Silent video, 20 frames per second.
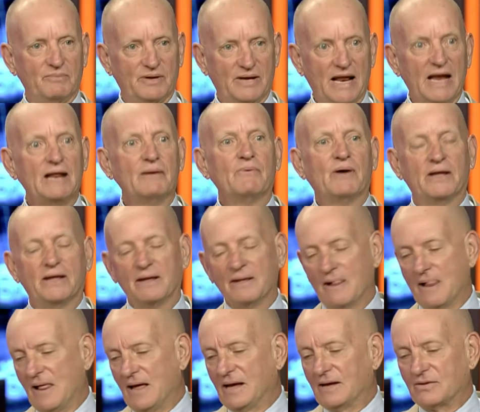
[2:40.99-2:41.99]
But anyway,
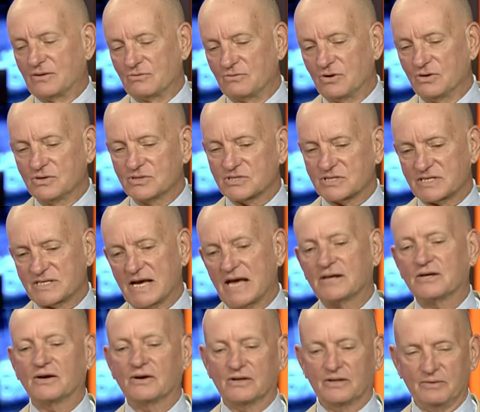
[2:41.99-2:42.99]
the rules are
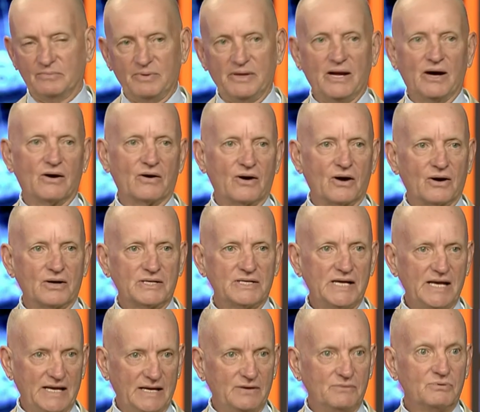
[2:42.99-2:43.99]
set under the
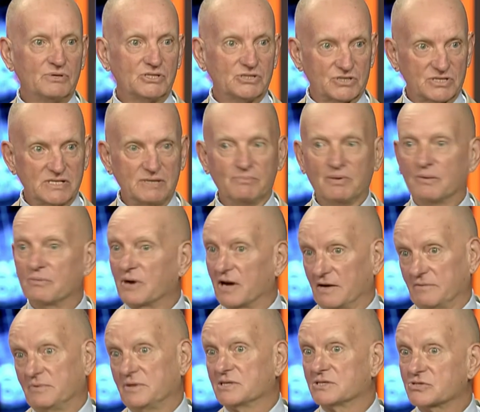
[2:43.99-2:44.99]
BRRD, which are simply what
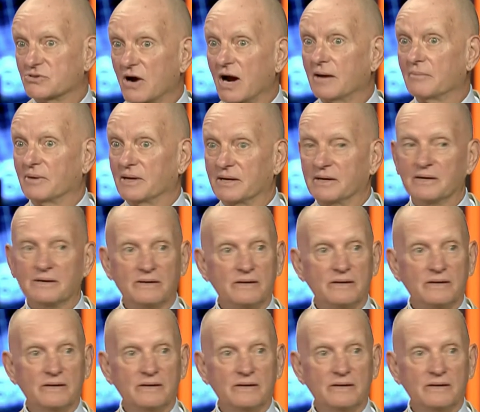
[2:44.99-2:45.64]
I've been describing,